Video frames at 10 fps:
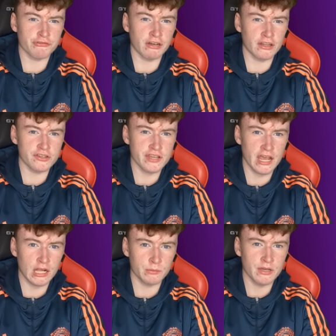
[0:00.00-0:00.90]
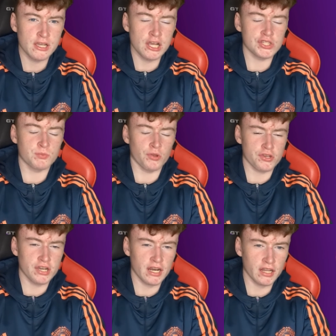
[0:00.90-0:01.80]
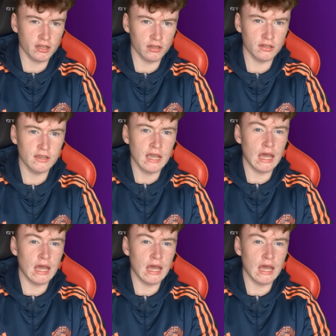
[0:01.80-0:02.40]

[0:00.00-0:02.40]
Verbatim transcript: It really does help and support the channel.